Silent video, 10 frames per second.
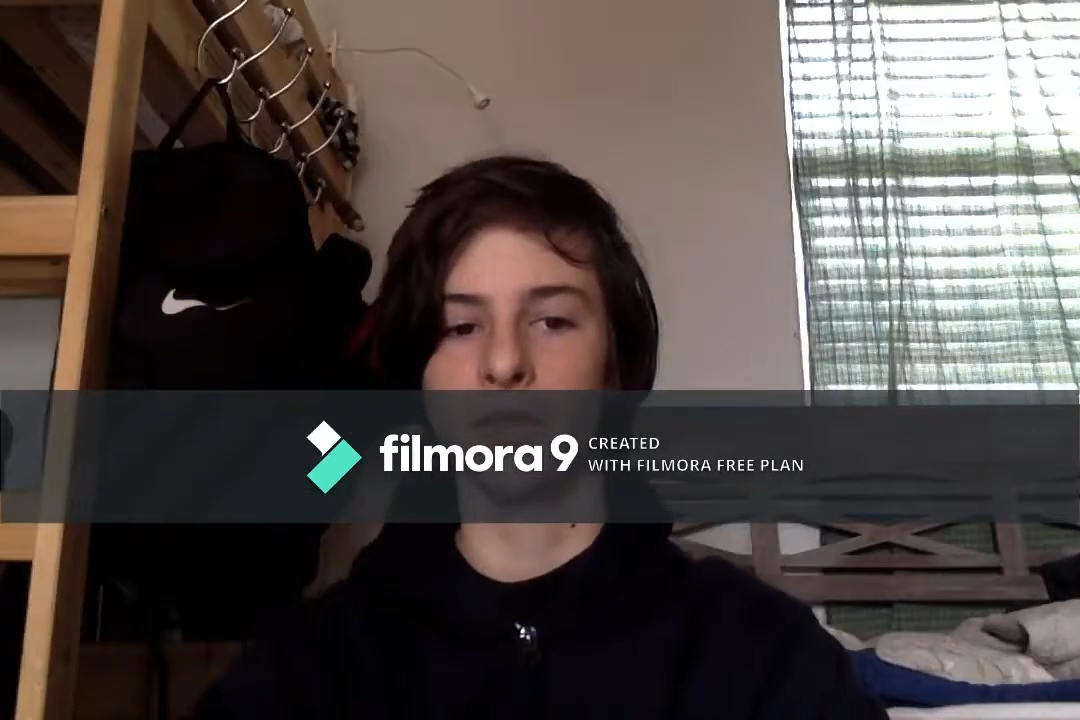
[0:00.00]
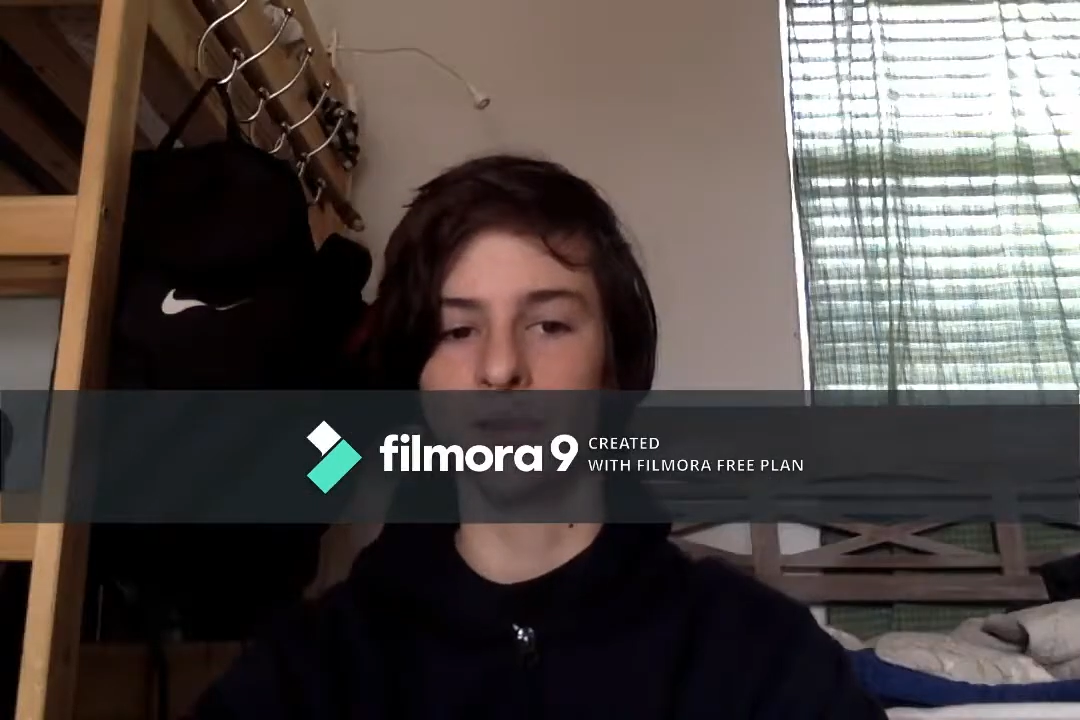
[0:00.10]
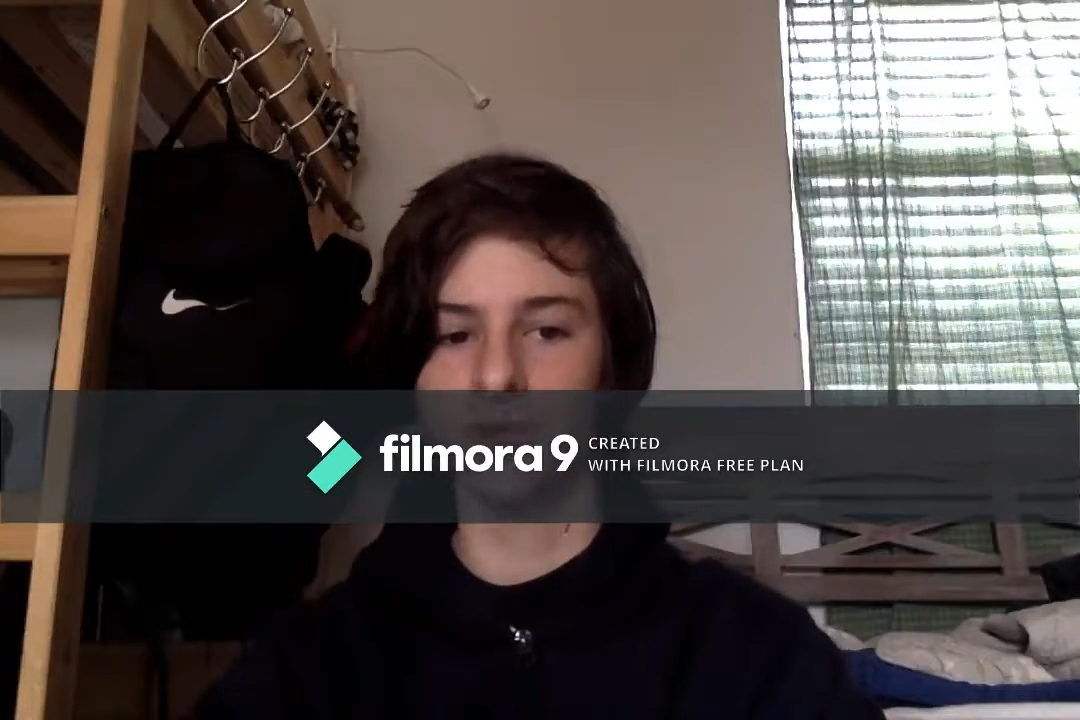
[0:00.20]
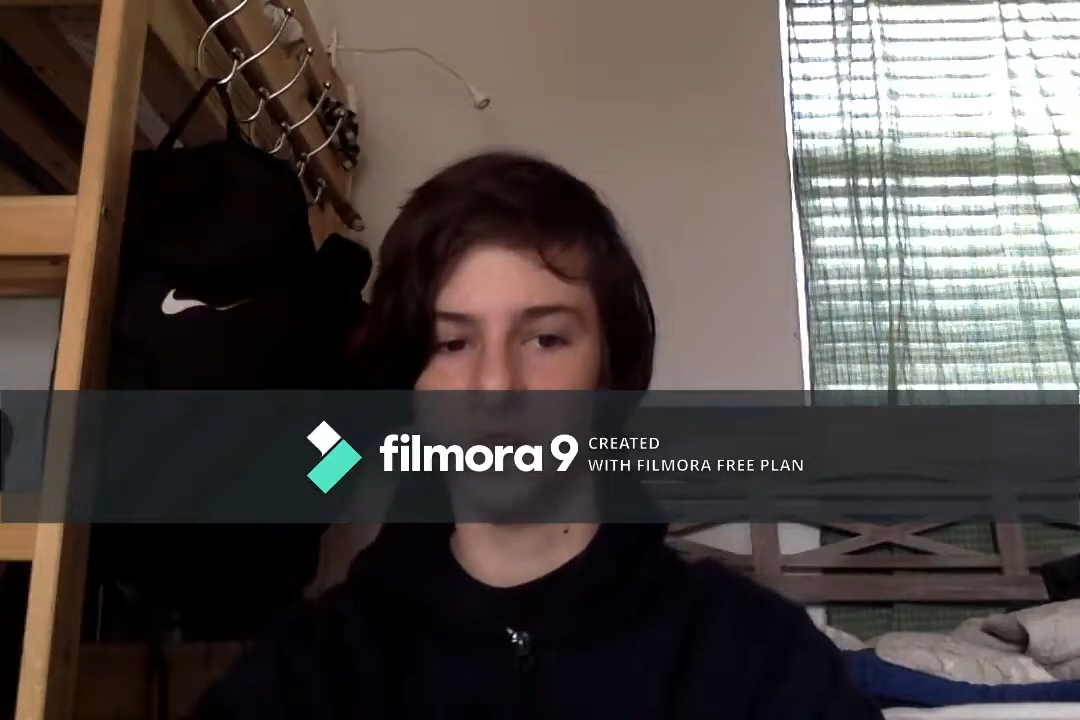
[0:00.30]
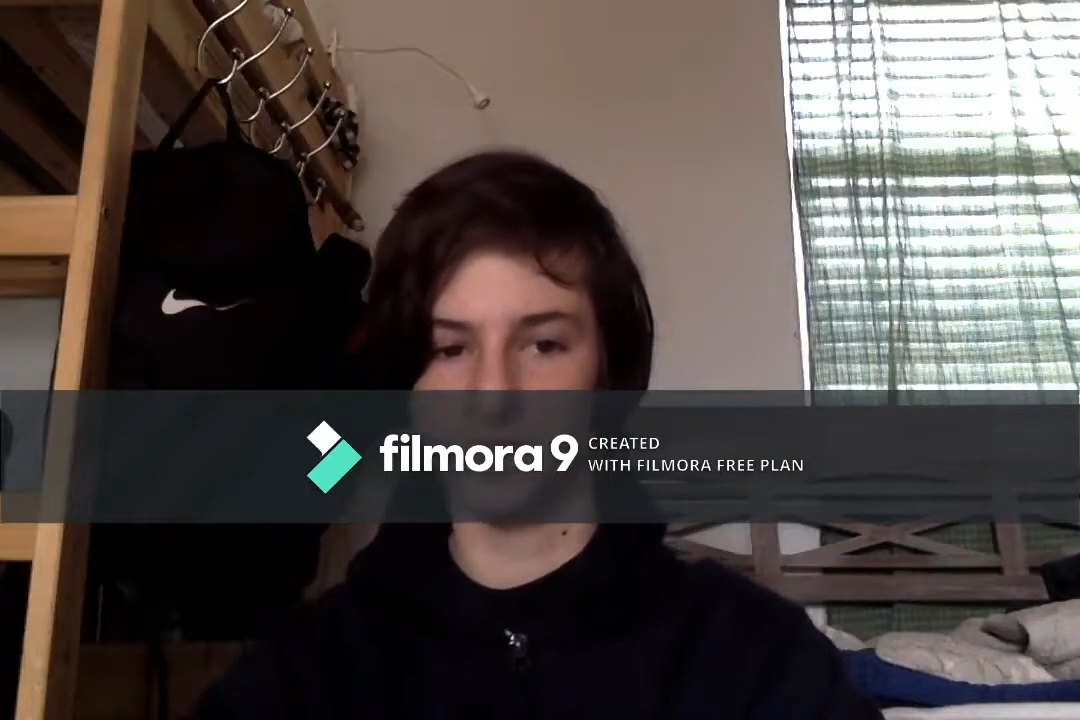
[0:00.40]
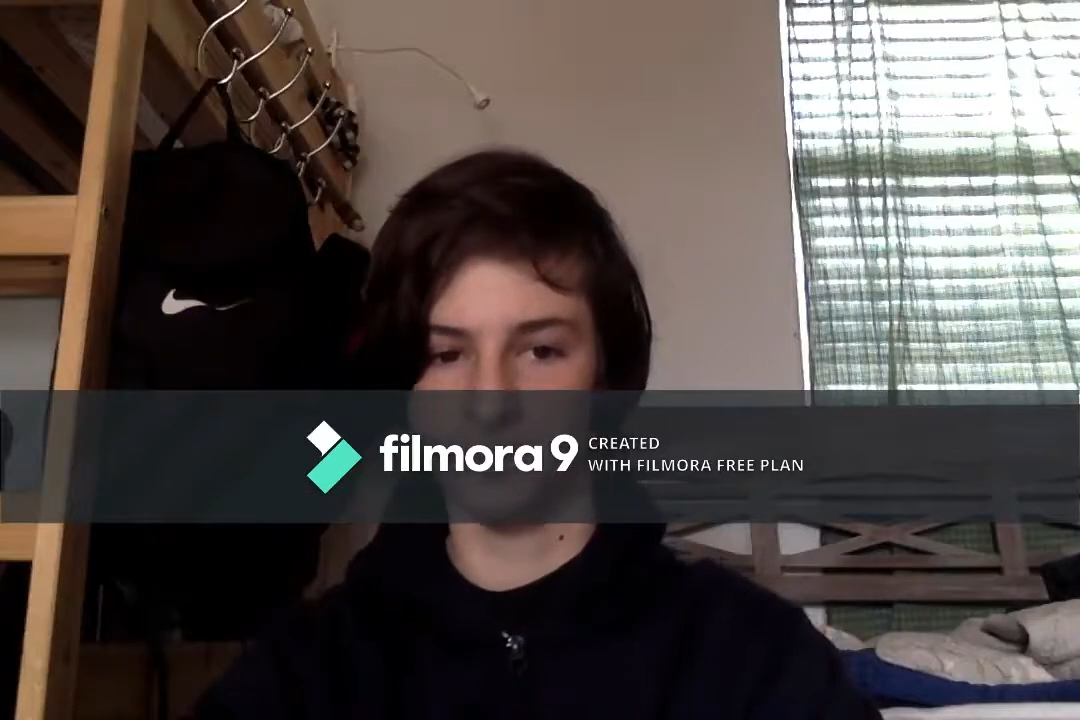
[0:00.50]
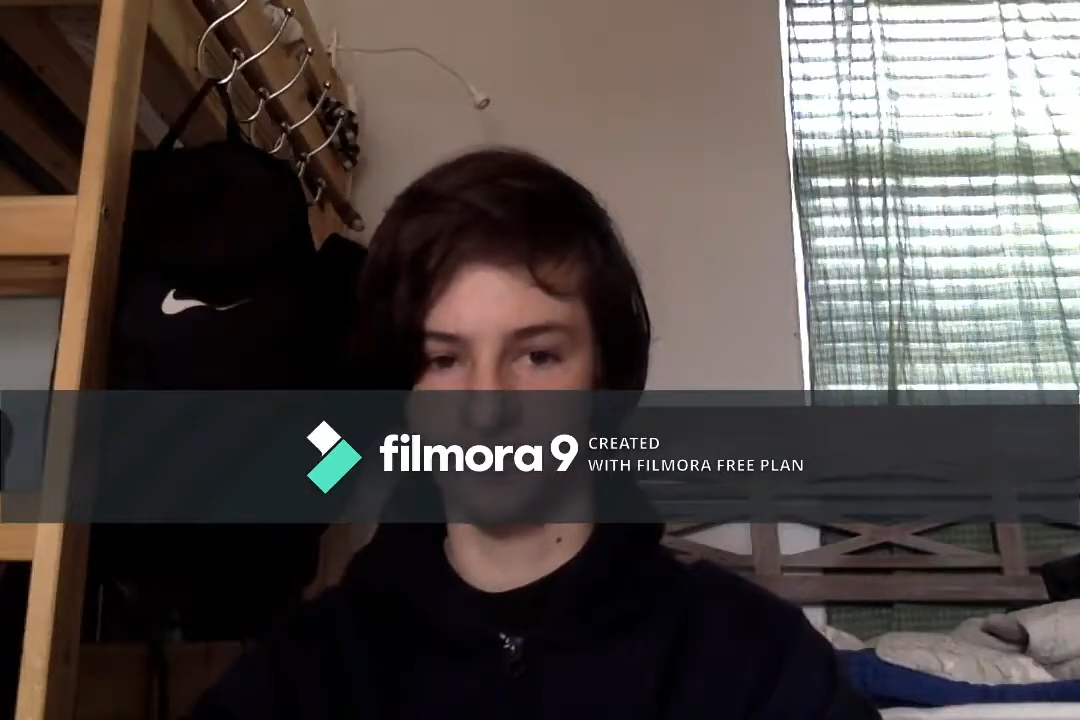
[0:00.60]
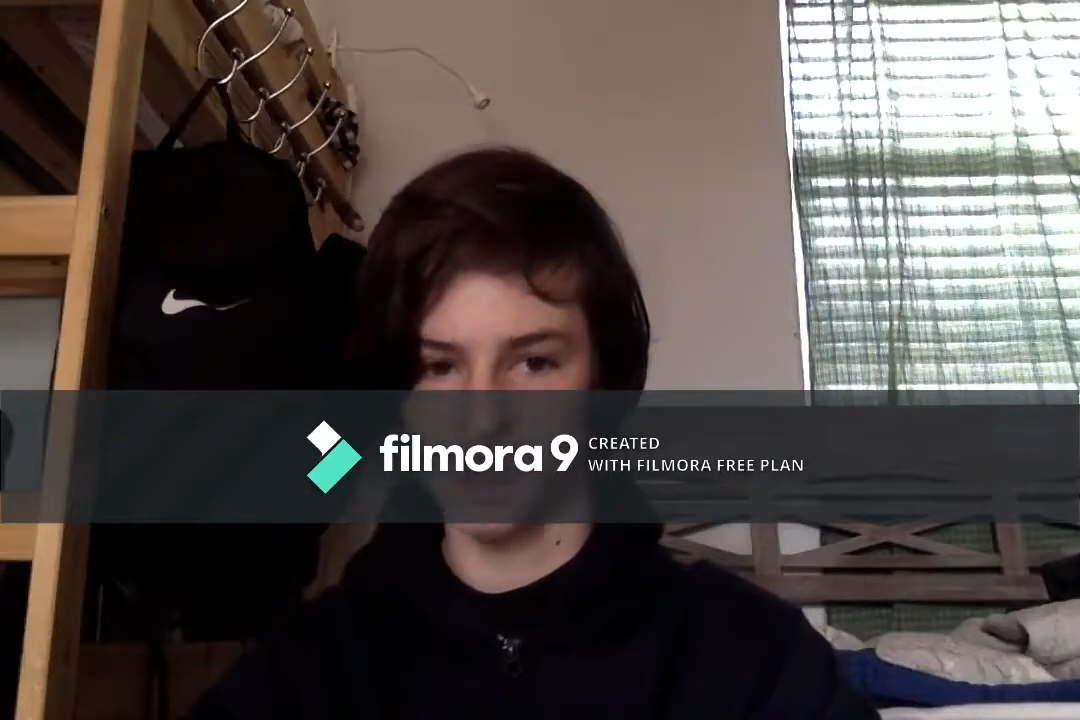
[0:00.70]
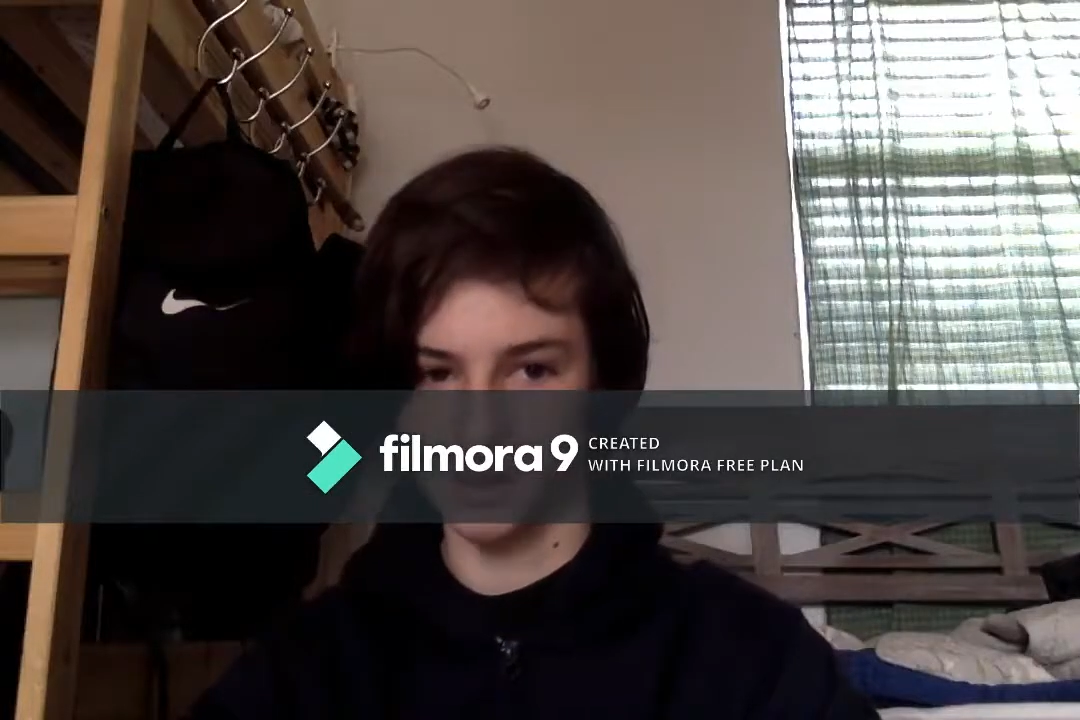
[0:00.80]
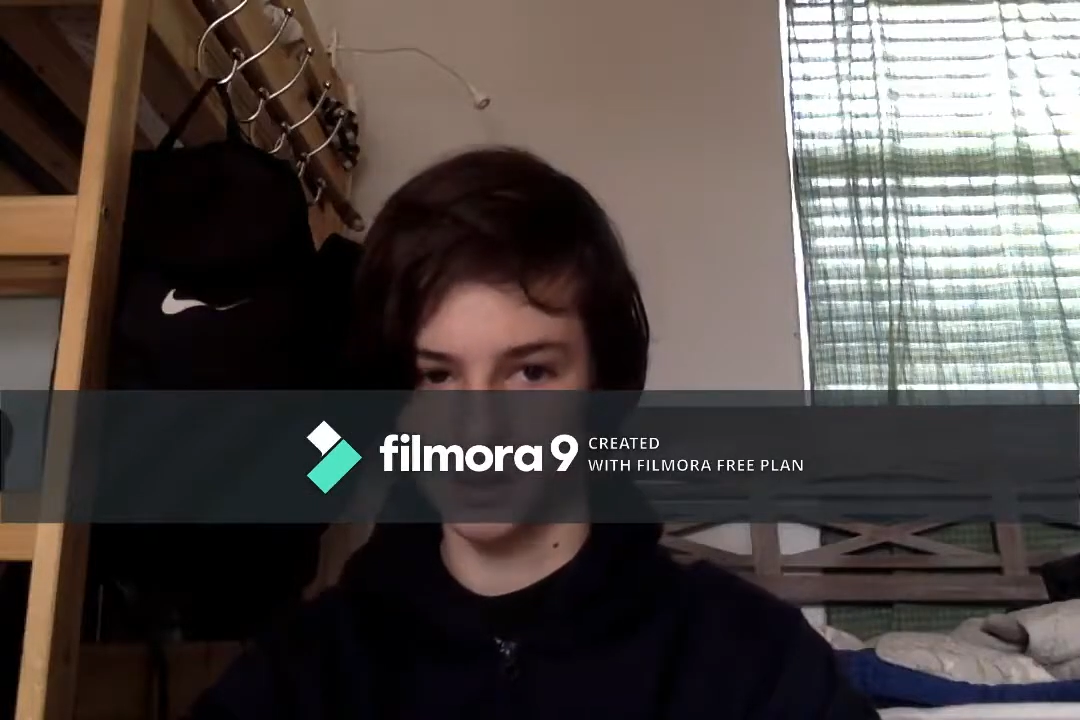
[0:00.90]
The genitive